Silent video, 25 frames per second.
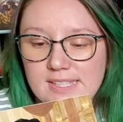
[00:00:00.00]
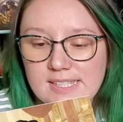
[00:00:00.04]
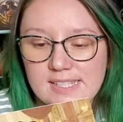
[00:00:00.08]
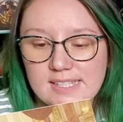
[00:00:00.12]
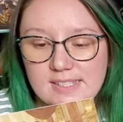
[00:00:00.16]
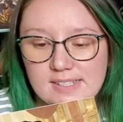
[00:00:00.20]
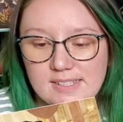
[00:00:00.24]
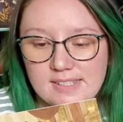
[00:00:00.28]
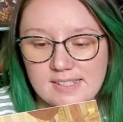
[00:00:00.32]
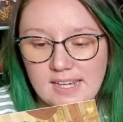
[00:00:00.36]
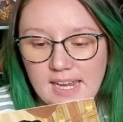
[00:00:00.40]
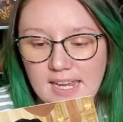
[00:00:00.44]

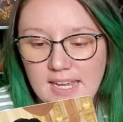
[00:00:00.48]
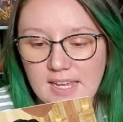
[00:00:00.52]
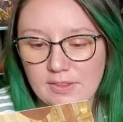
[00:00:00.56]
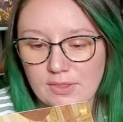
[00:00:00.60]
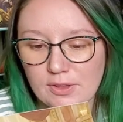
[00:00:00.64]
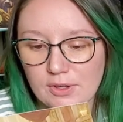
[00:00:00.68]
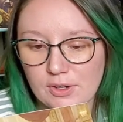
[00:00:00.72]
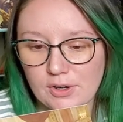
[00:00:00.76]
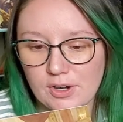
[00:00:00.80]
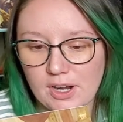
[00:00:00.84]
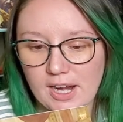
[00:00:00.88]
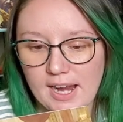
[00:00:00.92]
Snake in
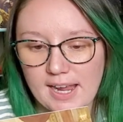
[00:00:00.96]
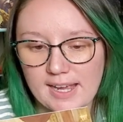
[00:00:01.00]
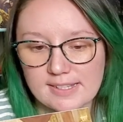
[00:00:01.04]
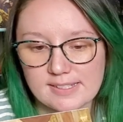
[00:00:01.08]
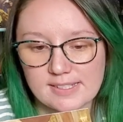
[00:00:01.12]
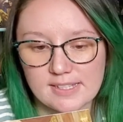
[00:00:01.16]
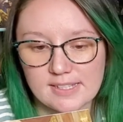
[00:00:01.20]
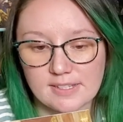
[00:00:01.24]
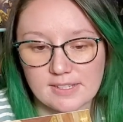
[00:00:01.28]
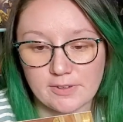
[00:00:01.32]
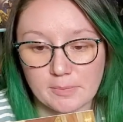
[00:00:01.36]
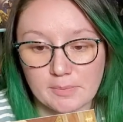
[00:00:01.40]
the Grass,
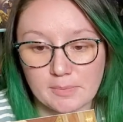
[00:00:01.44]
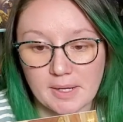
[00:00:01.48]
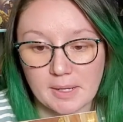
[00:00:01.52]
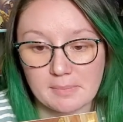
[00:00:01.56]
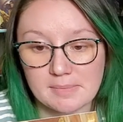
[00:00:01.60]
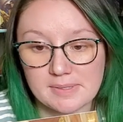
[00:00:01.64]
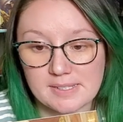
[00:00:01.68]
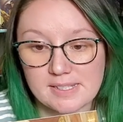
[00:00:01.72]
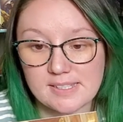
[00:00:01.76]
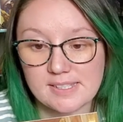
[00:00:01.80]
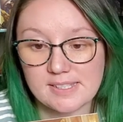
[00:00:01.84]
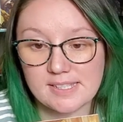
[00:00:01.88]
if I'm not
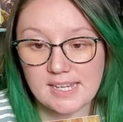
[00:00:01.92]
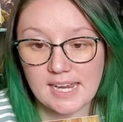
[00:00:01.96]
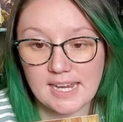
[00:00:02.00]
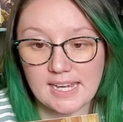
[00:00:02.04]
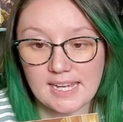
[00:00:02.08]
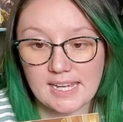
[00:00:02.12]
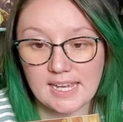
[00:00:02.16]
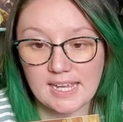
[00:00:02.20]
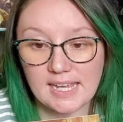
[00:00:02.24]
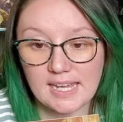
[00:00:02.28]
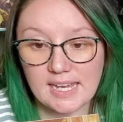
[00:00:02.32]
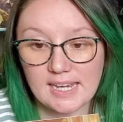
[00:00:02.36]

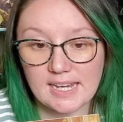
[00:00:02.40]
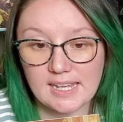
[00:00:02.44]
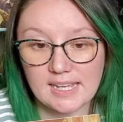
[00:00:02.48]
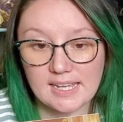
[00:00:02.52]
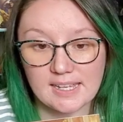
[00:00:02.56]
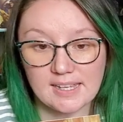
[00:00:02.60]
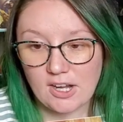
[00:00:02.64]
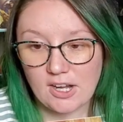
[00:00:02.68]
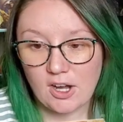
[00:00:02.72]
mistaken.